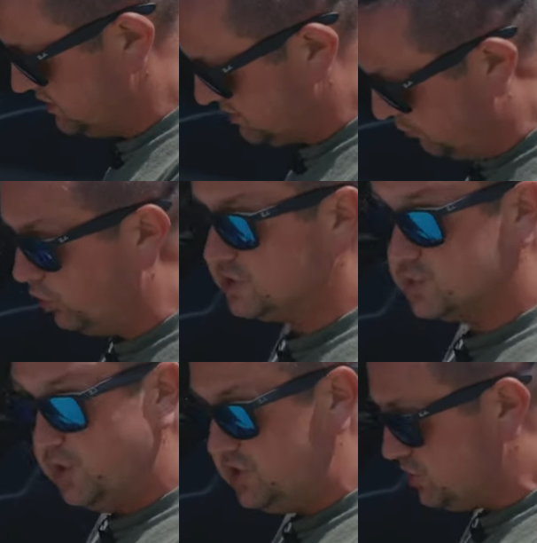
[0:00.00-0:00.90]
small
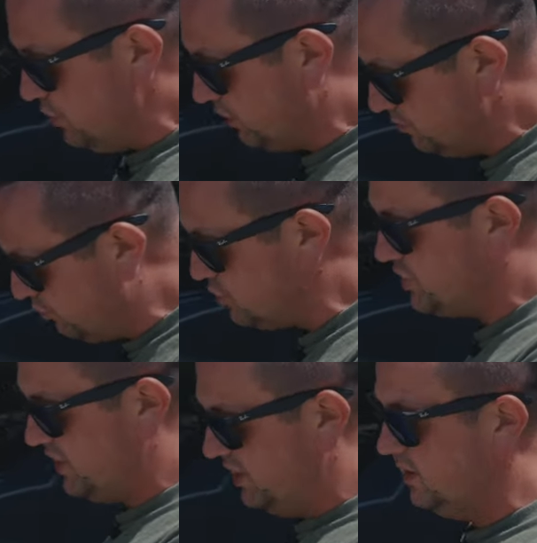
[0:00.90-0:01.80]
switch, you can push
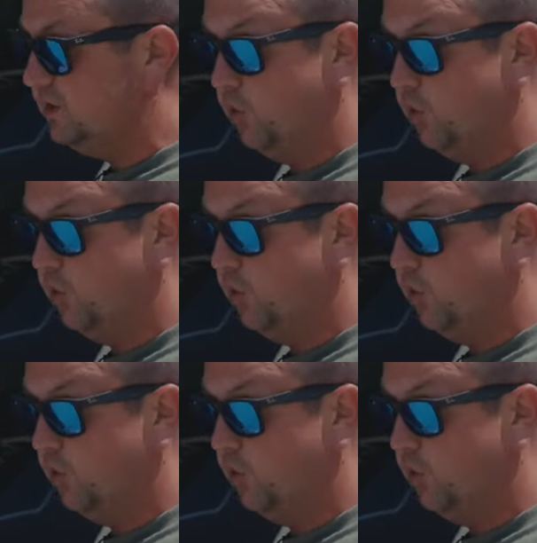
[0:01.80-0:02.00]
it in and